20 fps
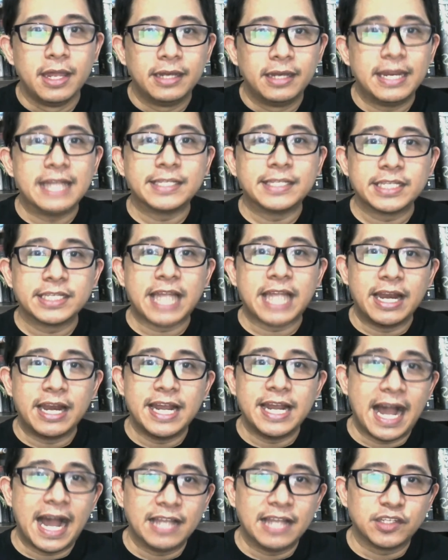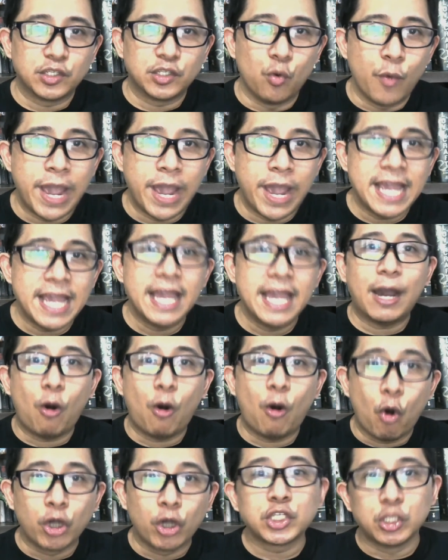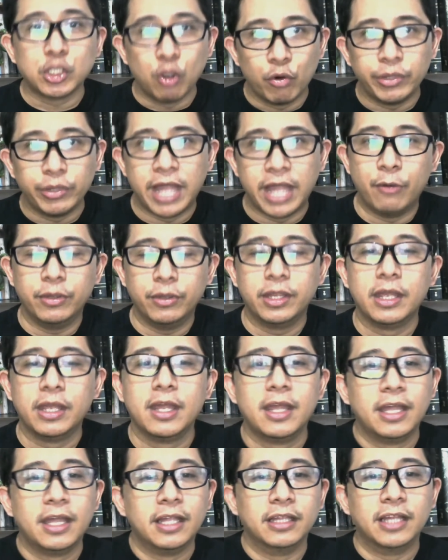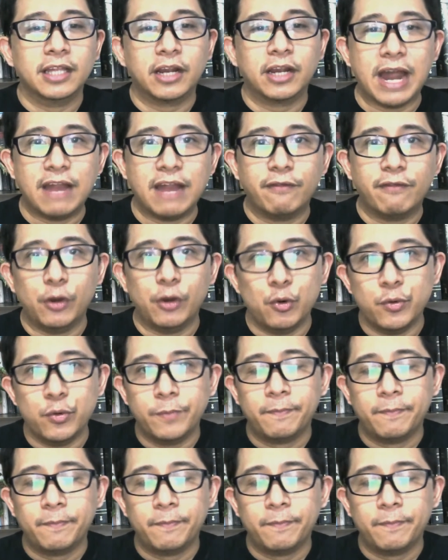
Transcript: necessarily has to weigh or slow down the Granfalloon.